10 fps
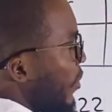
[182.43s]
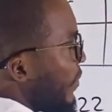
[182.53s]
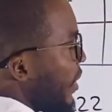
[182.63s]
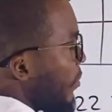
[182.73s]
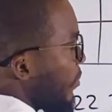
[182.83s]
two
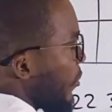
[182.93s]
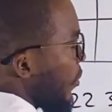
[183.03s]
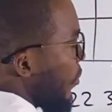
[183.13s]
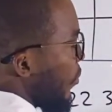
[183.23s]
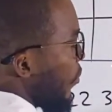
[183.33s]
of them.
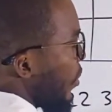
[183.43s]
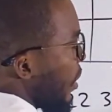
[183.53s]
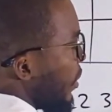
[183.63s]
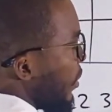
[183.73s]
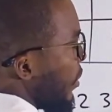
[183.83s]

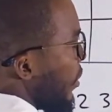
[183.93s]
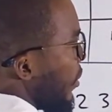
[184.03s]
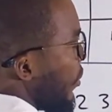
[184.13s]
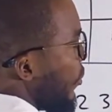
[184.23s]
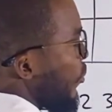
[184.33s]
One,
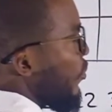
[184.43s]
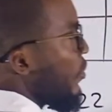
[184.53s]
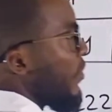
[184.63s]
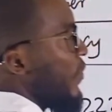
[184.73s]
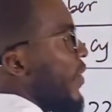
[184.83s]

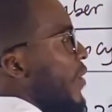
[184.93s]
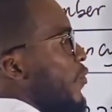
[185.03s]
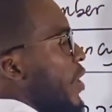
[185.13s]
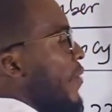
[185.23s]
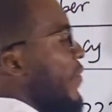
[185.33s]
two.
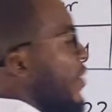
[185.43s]
Five, we have